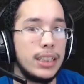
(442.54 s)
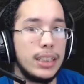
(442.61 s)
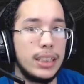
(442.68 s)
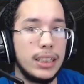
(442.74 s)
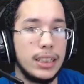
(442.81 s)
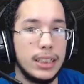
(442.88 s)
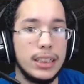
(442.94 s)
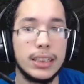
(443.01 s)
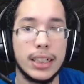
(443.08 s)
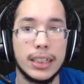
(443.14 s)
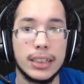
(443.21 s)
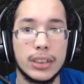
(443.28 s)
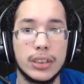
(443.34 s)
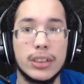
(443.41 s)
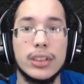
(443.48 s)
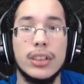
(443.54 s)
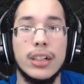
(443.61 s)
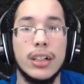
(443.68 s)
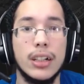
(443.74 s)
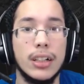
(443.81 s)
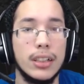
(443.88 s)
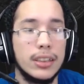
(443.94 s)
the Chester
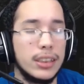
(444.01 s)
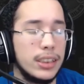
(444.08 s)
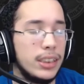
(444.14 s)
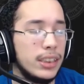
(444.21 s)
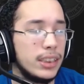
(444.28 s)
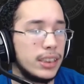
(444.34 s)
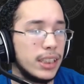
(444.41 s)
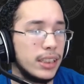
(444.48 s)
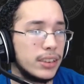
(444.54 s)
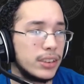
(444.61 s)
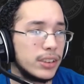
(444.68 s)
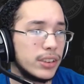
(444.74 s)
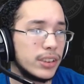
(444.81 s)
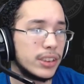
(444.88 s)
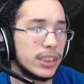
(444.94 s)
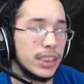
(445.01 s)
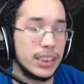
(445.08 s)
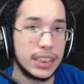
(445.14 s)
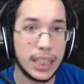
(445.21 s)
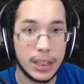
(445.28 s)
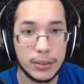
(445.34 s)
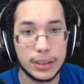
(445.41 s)

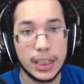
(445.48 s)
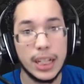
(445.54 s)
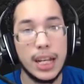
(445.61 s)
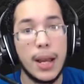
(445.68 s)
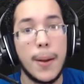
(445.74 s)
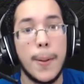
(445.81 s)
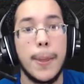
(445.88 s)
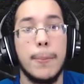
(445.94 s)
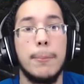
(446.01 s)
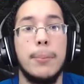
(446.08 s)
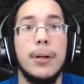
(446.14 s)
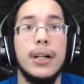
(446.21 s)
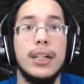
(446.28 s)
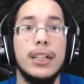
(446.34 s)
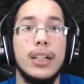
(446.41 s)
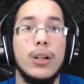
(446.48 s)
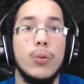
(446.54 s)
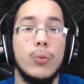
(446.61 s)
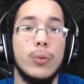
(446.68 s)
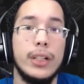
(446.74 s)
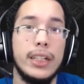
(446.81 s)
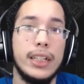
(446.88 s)
Shinchows, but
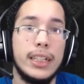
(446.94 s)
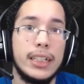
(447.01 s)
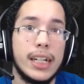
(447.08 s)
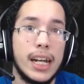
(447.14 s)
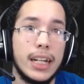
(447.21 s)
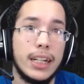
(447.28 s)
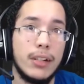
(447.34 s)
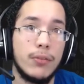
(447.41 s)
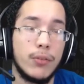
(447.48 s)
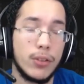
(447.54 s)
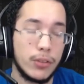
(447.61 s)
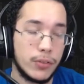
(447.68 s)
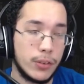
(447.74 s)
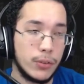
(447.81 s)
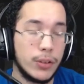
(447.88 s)
we got a forfeit.